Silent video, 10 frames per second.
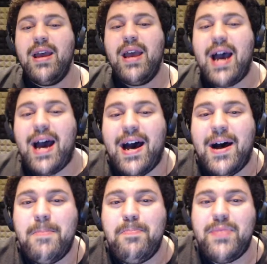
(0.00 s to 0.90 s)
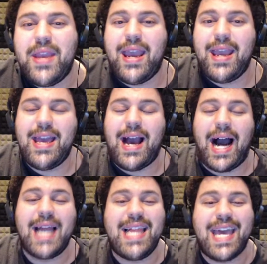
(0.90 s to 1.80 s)

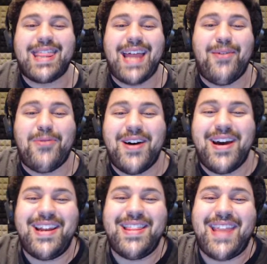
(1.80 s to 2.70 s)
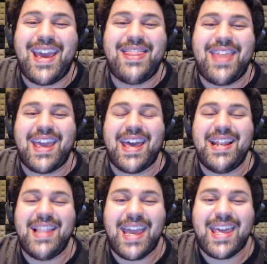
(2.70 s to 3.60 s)
I like that one. They
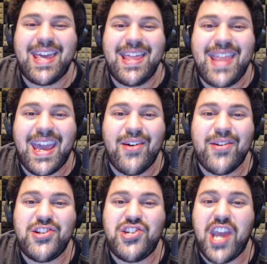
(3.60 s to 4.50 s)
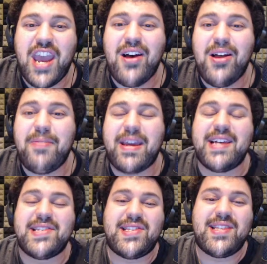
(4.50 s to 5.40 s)
go to jail
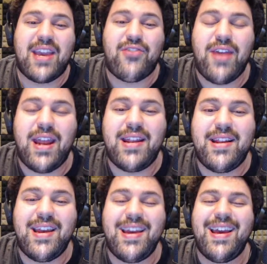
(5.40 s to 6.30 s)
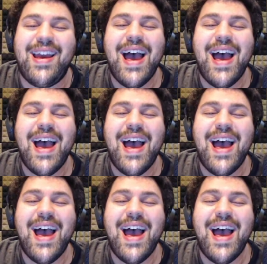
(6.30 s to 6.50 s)
because they created.